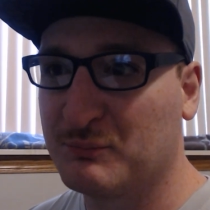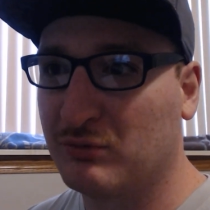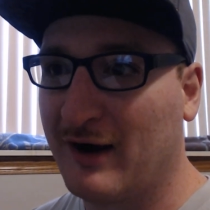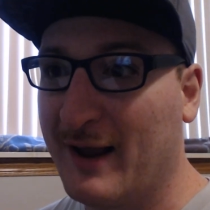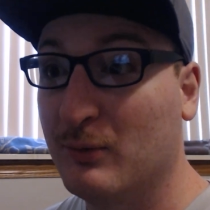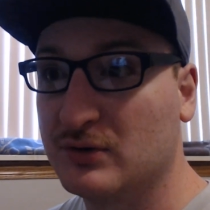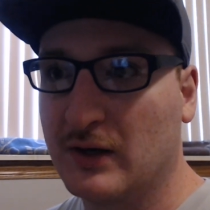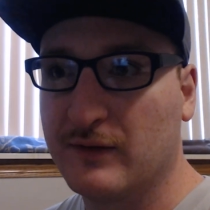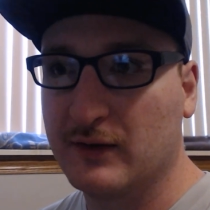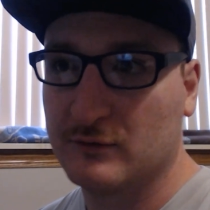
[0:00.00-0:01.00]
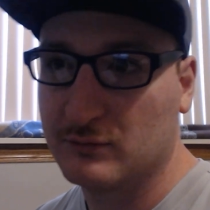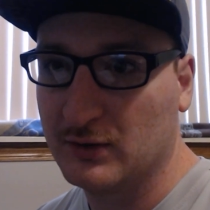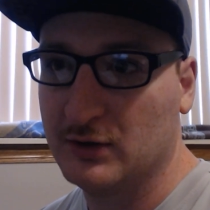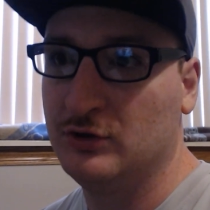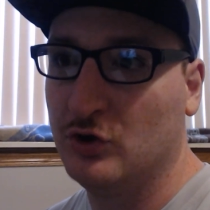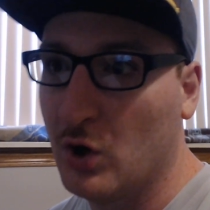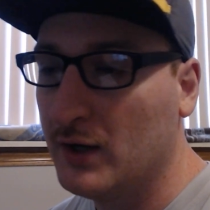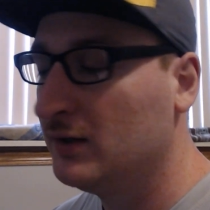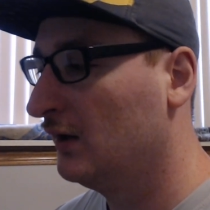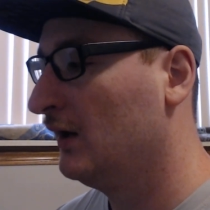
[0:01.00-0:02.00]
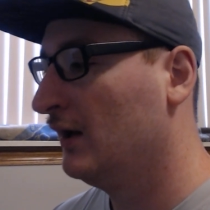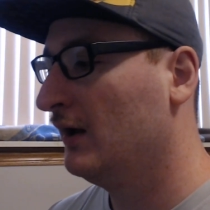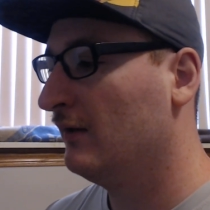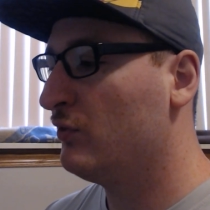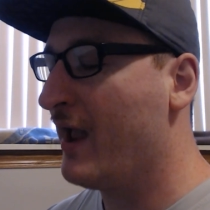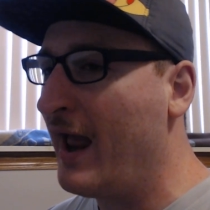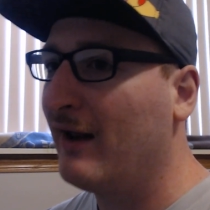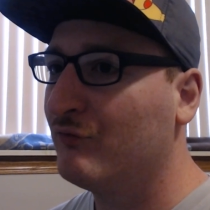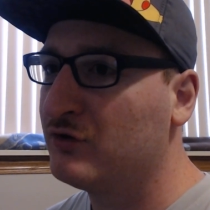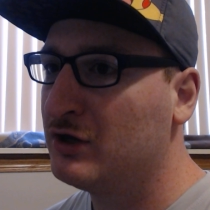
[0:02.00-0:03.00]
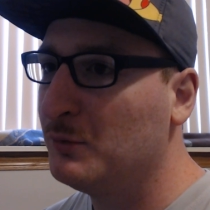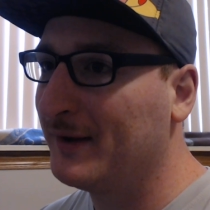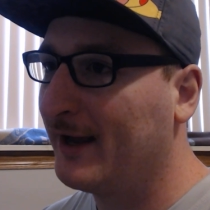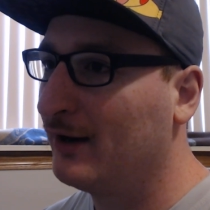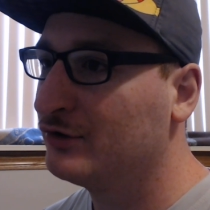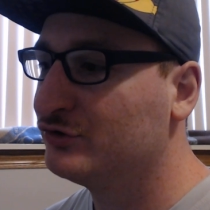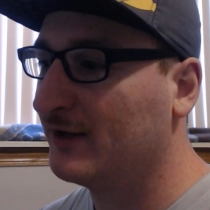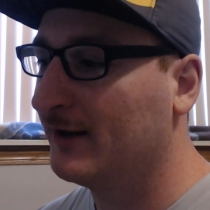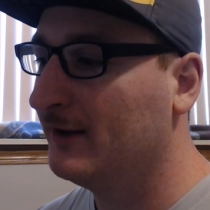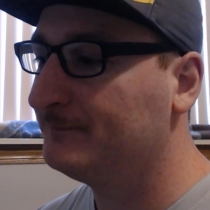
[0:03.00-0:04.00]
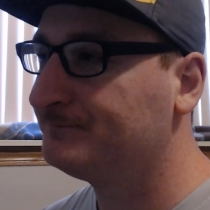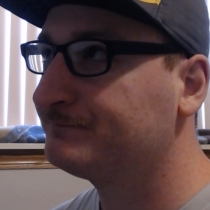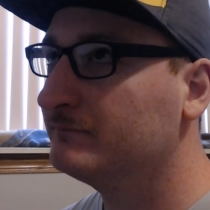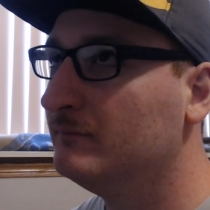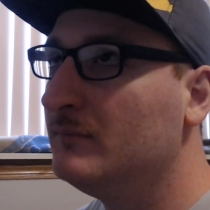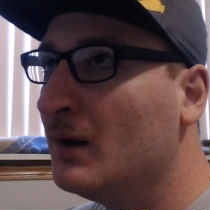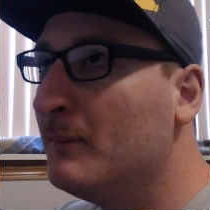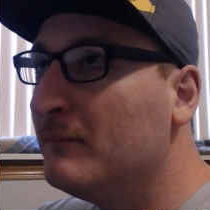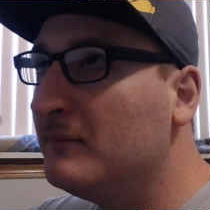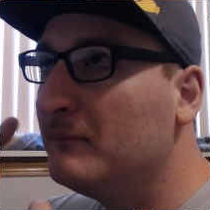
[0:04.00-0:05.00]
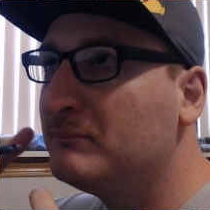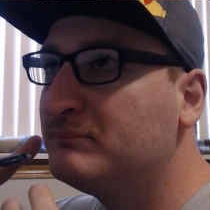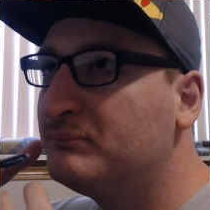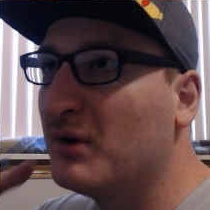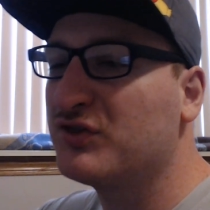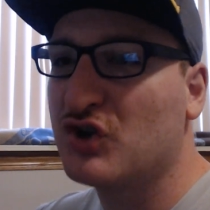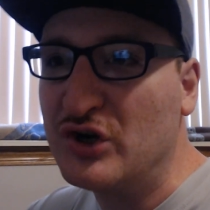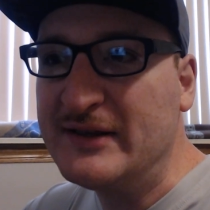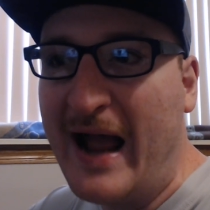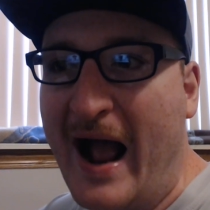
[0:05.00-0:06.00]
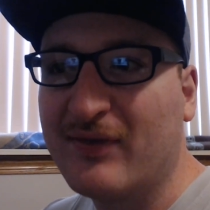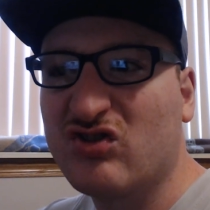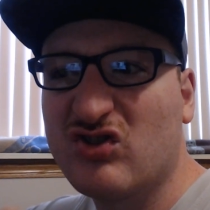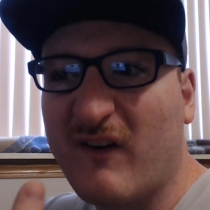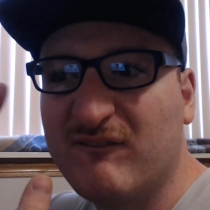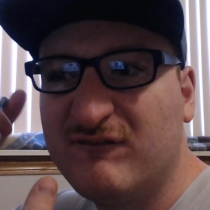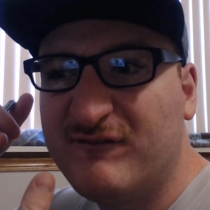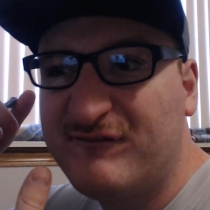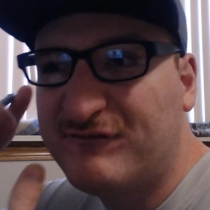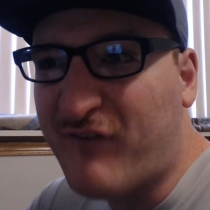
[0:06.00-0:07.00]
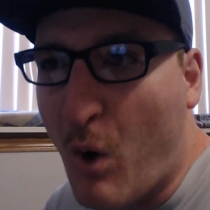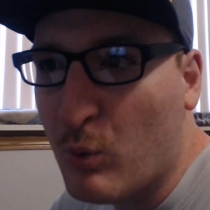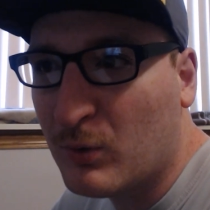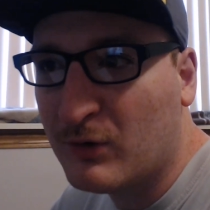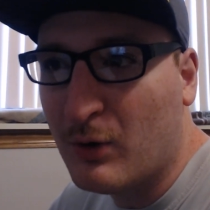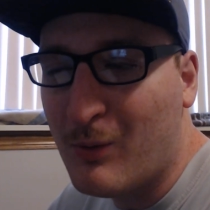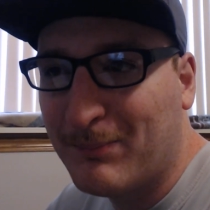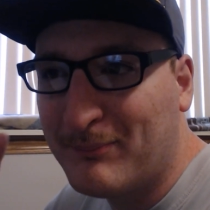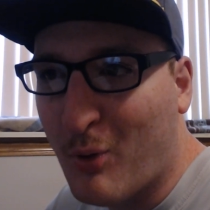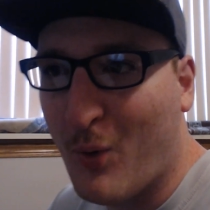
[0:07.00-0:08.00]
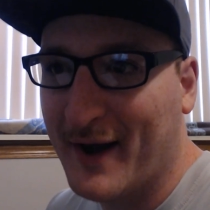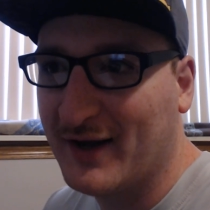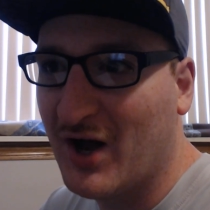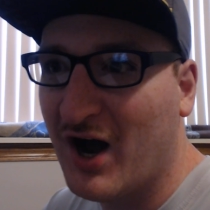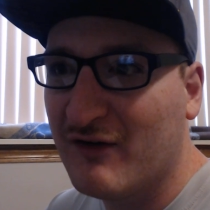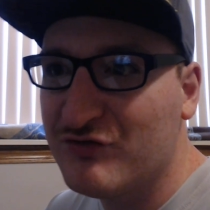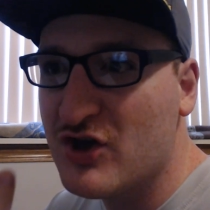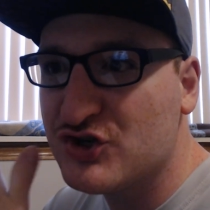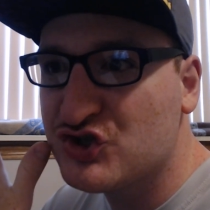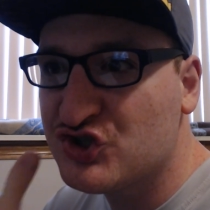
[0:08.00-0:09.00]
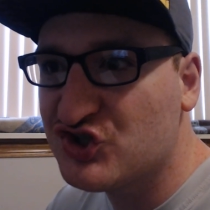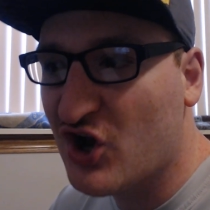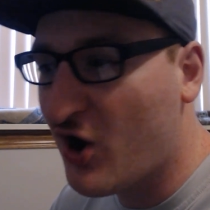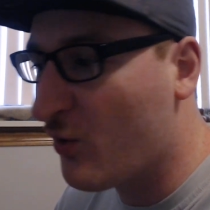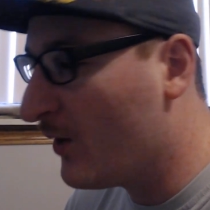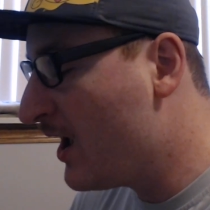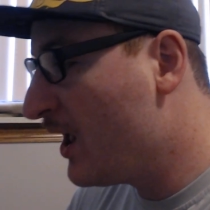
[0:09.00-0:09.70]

Prime, which I think is really good, they have the human characters in it, but they're not the focal point of the show.